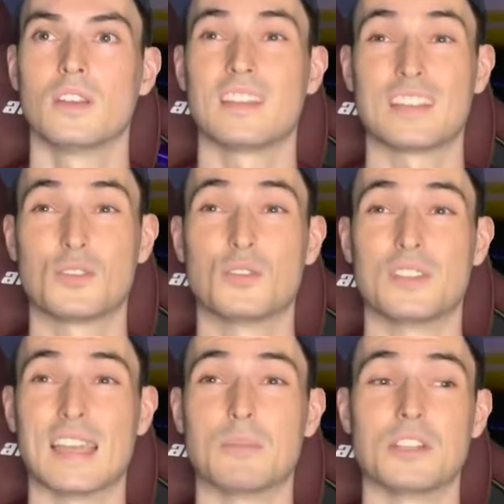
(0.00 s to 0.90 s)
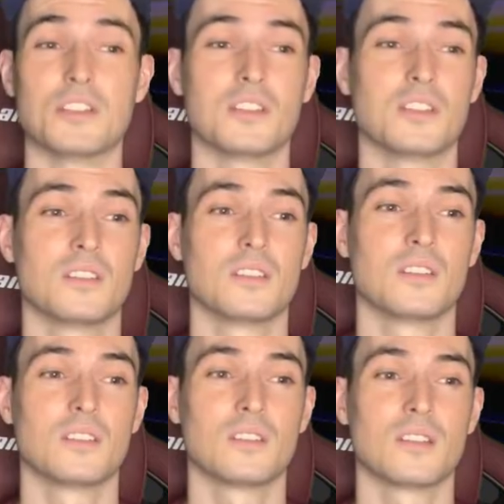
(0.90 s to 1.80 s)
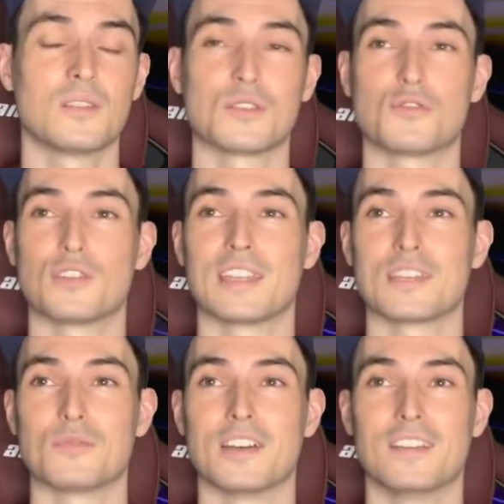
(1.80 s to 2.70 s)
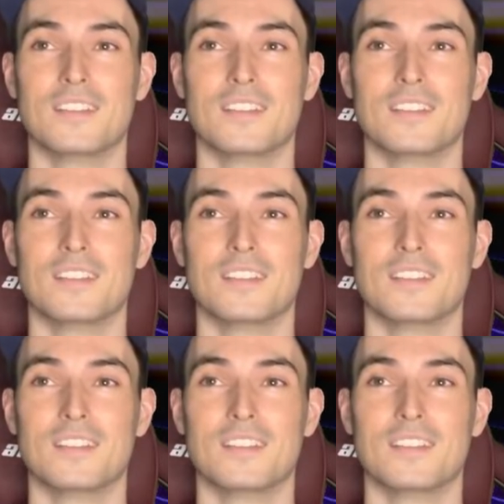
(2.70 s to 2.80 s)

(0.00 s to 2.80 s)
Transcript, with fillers: That's good damage. That was a crit, that's why.